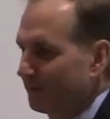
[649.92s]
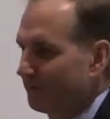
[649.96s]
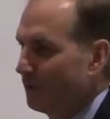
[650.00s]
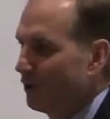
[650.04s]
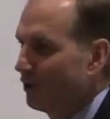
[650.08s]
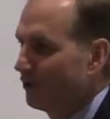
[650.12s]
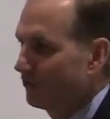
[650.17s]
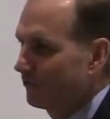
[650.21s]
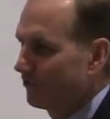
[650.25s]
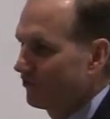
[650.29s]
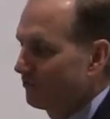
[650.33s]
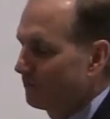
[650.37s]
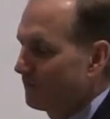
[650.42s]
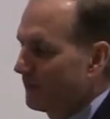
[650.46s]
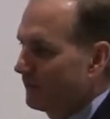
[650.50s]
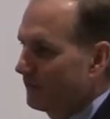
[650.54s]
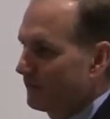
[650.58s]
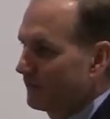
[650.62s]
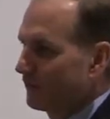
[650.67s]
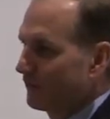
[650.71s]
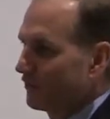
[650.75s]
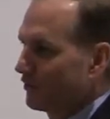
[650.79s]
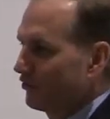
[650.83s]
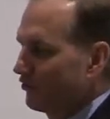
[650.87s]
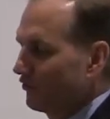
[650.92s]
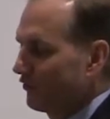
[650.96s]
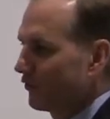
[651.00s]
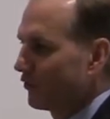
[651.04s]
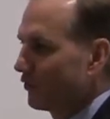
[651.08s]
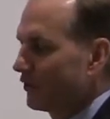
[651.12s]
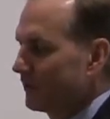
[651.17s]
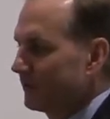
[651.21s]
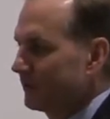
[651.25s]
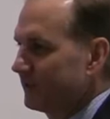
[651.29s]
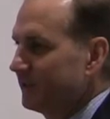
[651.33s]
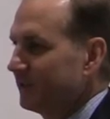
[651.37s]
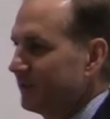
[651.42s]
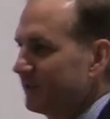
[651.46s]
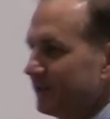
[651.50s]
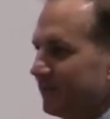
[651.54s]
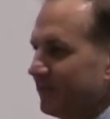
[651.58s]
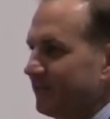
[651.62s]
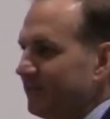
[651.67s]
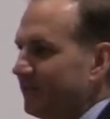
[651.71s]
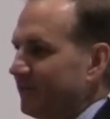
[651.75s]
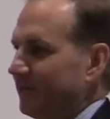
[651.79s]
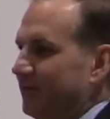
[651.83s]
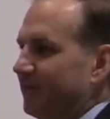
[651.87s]
Moses spent the first 40
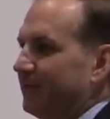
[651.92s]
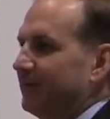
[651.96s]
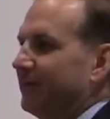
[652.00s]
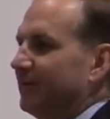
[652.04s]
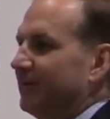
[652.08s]
years